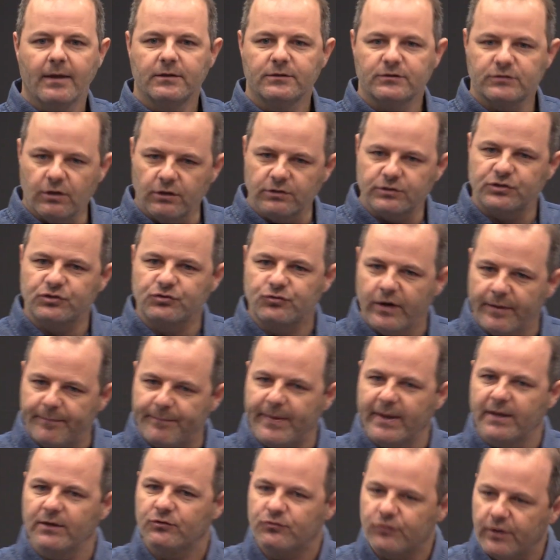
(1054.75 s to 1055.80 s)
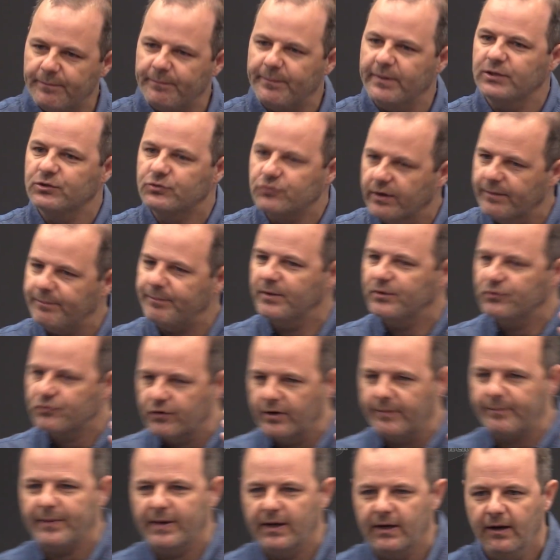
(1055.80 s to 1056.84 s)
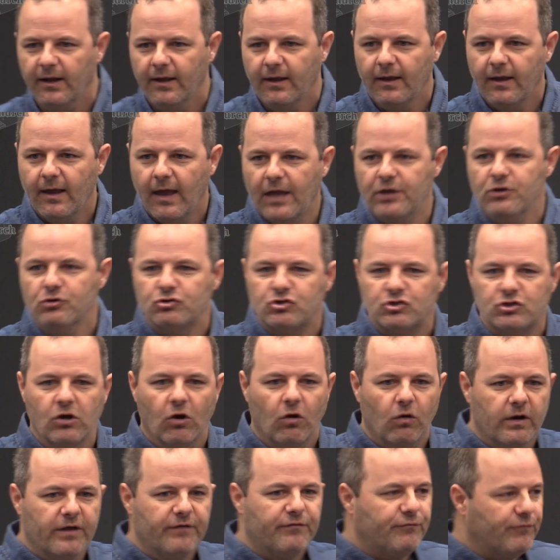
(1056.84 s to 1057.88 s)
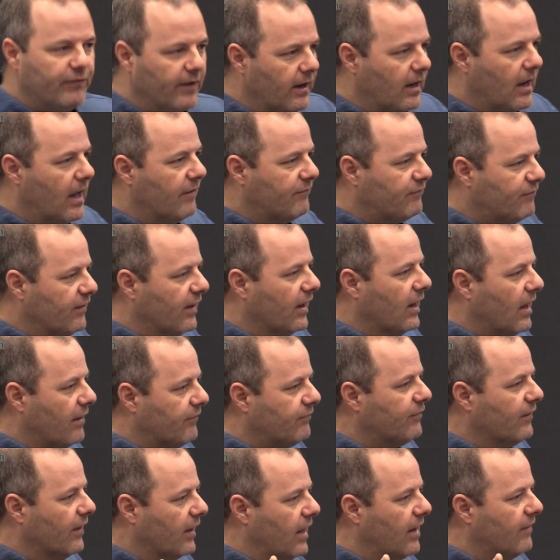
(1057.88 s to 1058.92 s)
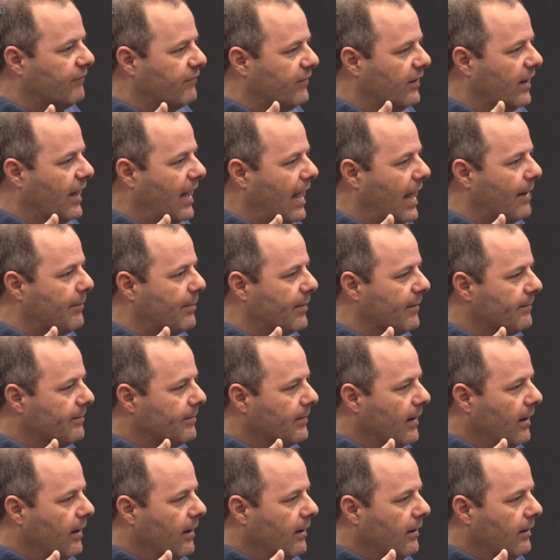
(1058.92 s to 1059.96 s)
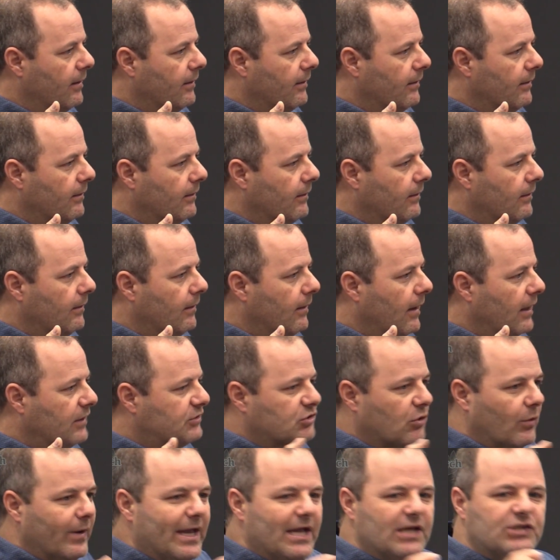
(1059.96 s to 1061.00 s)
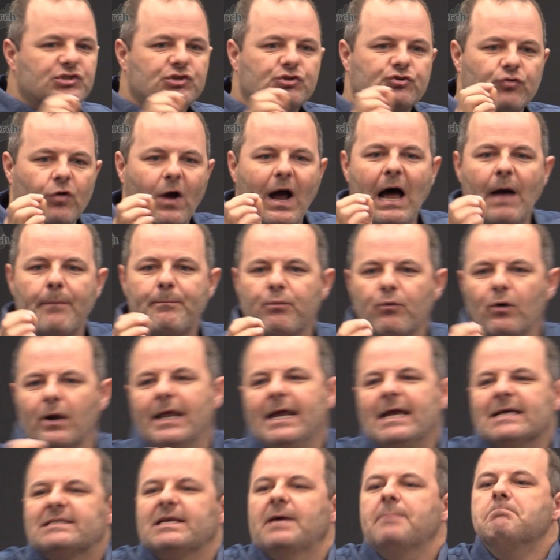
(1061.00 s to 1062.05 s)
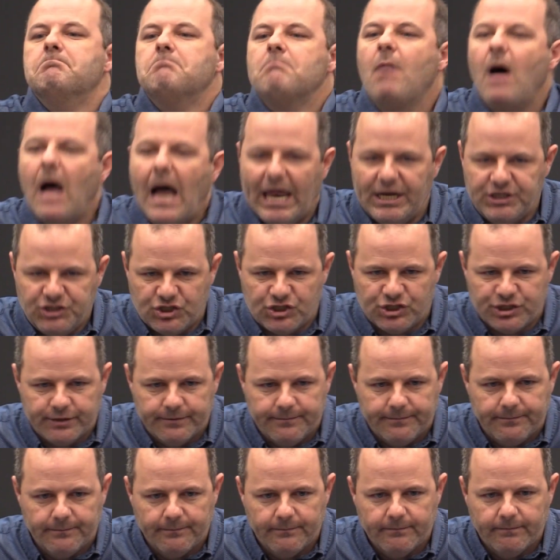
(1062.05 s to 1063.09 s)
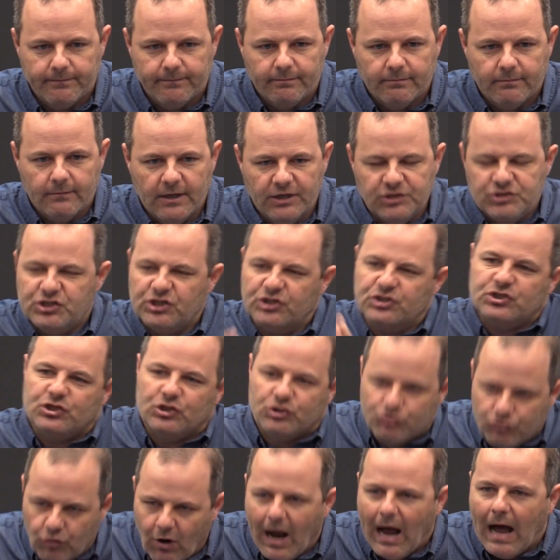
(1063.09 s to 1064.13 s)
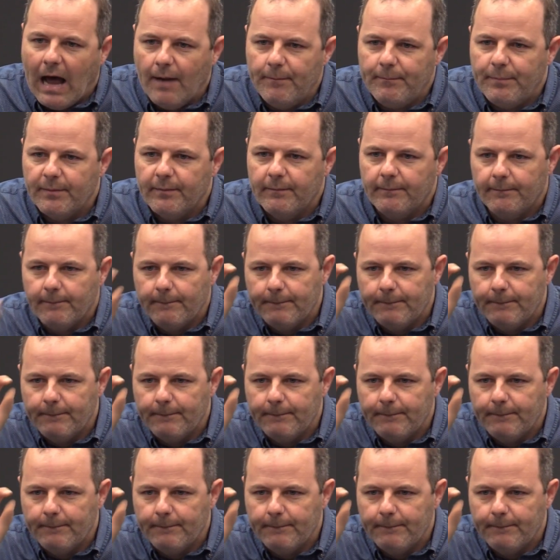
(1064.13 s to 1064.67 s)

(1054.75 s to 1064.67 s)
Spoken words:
Starts dripping, dripping, dripping, dripping, and you slowly fill up, fill up, fill up, fill up. And so each drop really isn't much. It's just a drop.